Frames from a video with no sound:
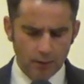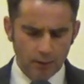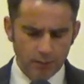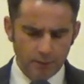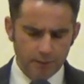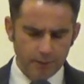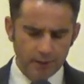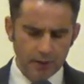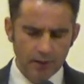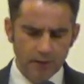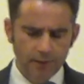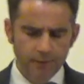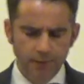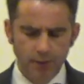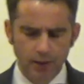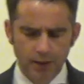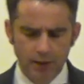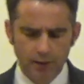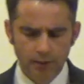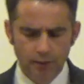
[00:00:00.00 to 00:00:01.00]

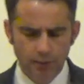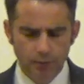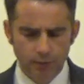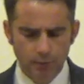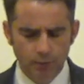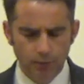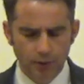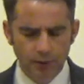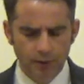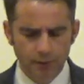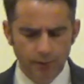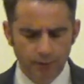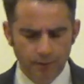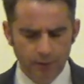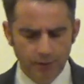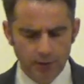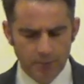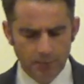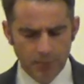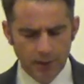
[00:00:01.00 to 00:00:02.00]
fearfully and
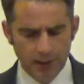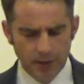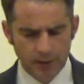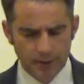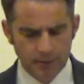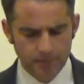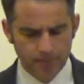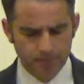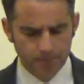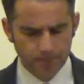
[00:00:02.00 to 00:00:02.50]
wonderfully made.